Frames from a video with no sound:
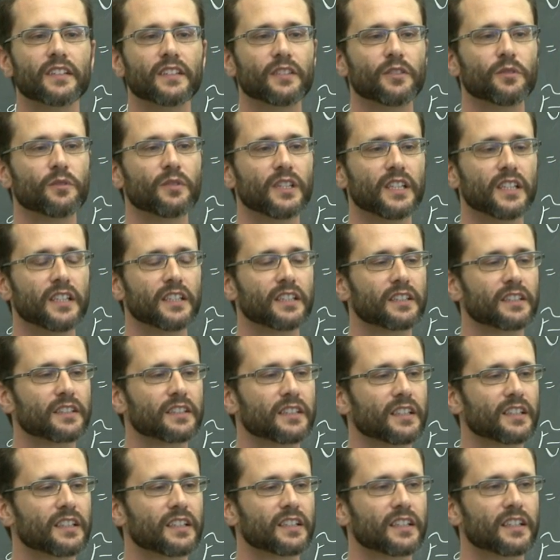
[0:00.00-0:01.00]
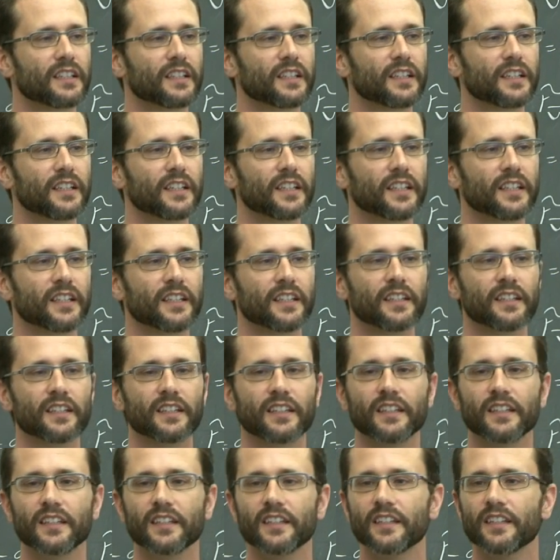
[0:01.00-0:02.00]
unique
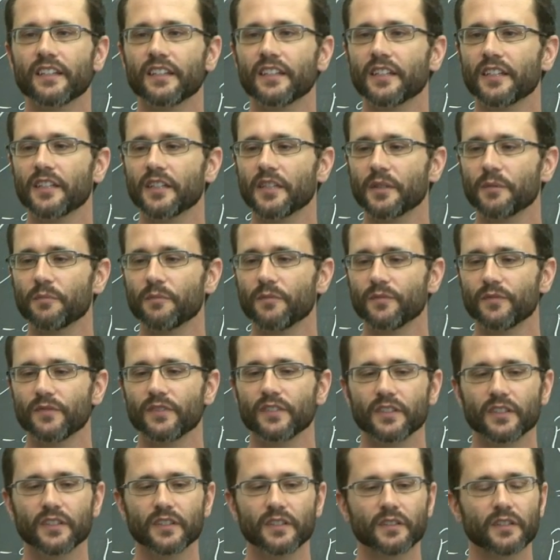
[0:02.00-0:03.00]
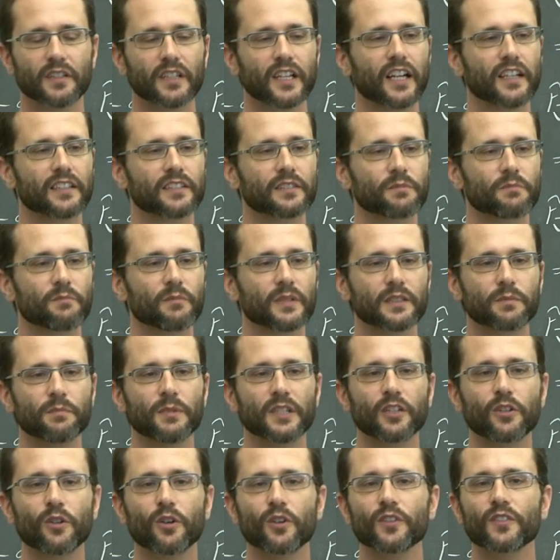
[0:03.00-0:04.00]
uh, cut, but
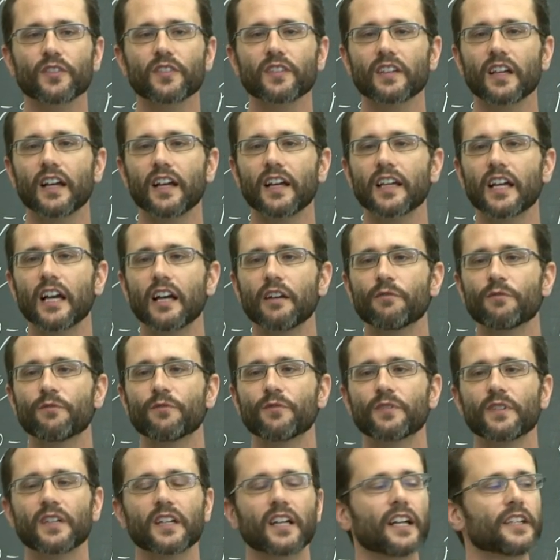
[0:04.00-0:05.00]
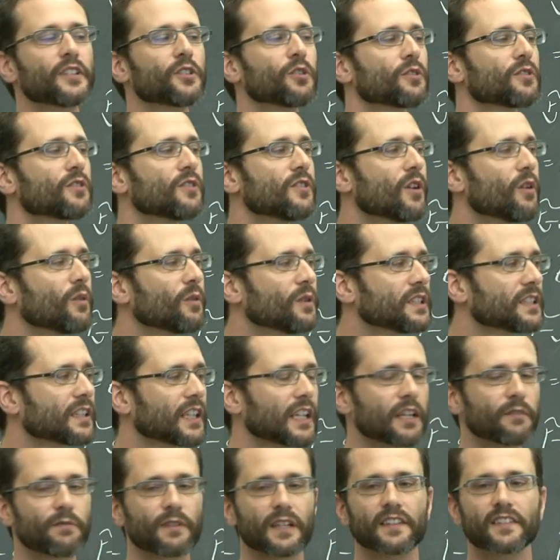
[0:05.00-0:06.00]
because I have, I don't know it, I
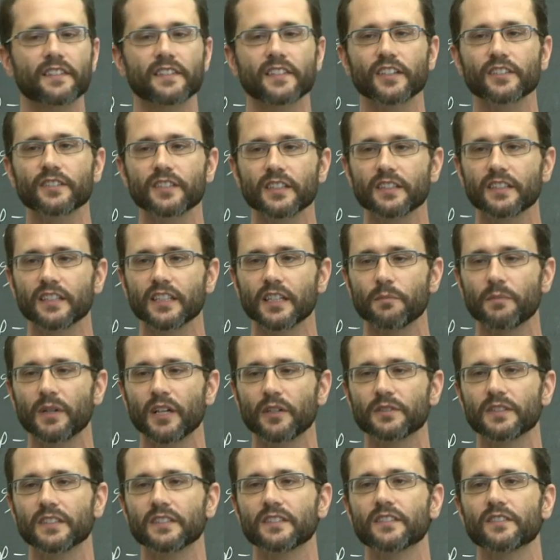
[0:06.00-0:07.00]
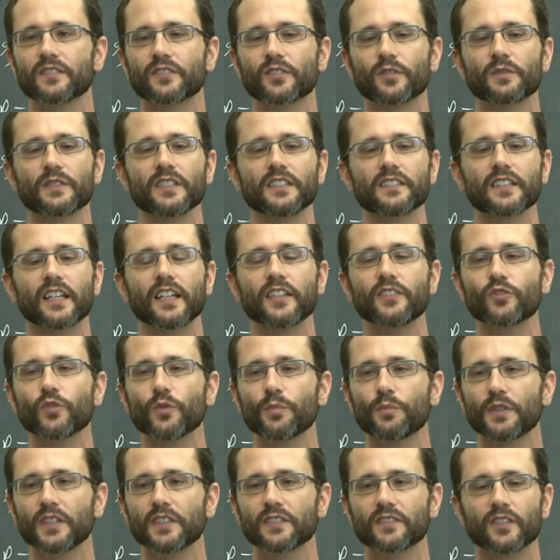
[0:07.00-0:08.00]
have uncertainty about it. So this
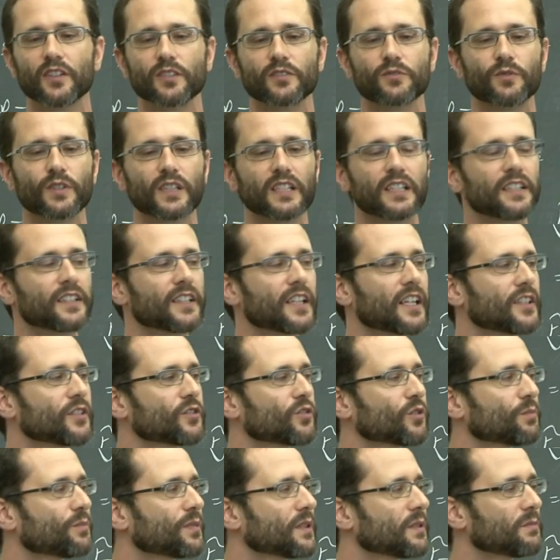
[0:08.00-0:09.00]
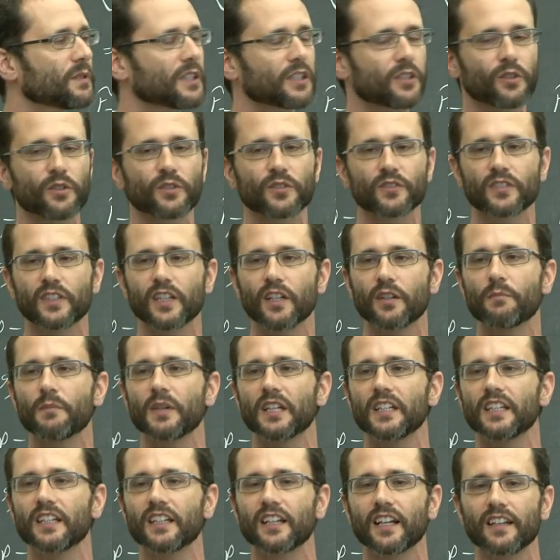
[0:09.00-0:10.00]
entropy is not really an entropy because there are
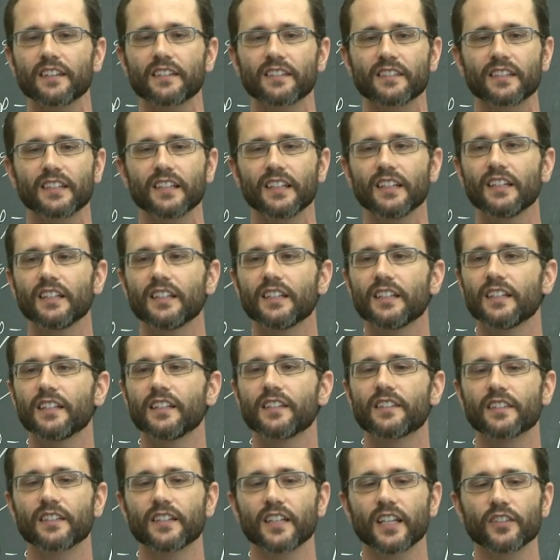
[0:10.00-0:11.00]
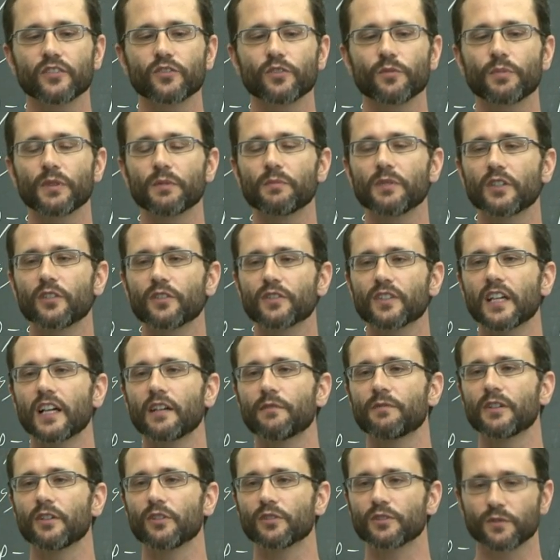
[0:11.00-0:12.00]
many cuts. It's an entropy because I
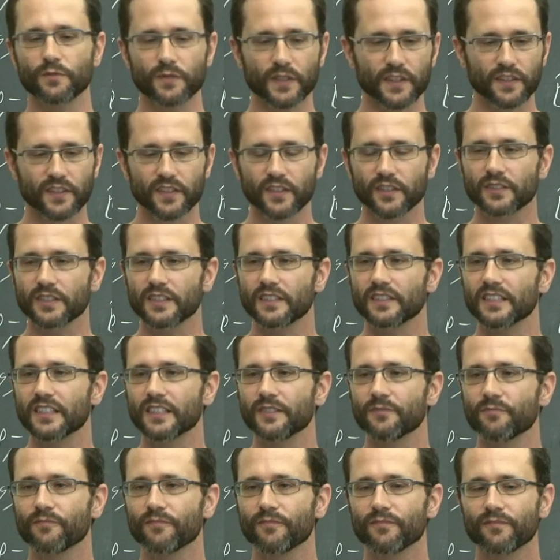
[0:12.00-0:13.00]
have a lot of uncertainty.